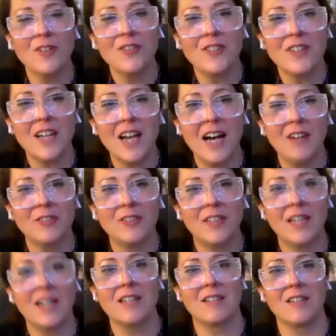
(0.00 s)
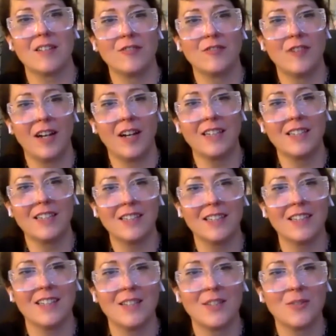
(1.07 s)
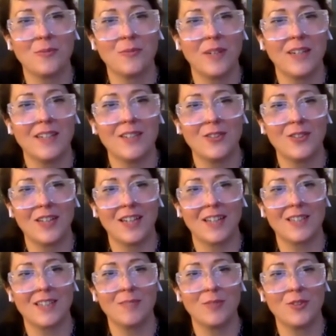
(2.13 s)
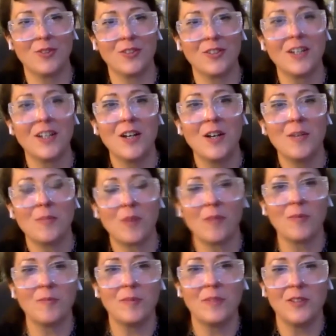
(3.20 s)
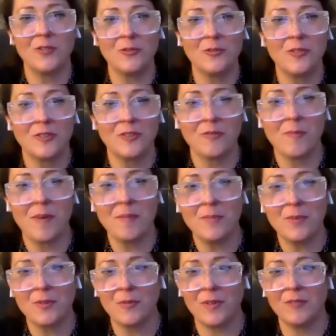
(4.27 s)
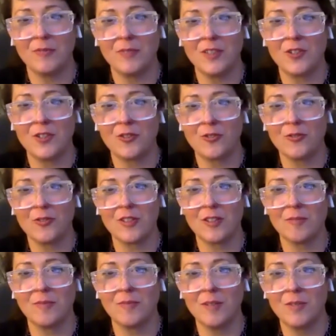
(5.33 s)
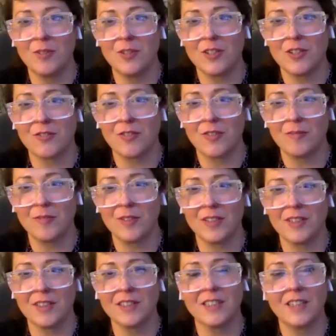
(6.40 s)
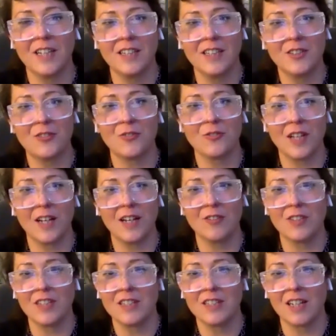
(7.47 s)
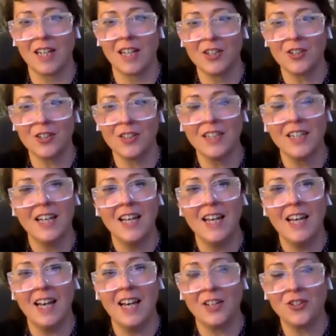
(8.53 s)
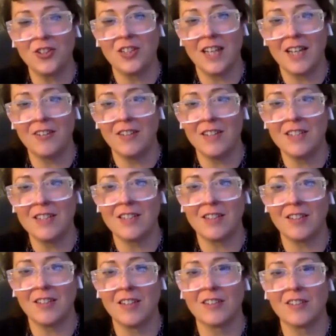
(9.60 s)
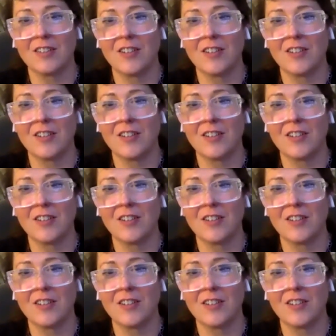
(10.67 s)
I'm wondering how Teresa find its way to the exhibition. Probably you remember when we showed some images from the Edith-Russ-Haus installation, Actually, there is a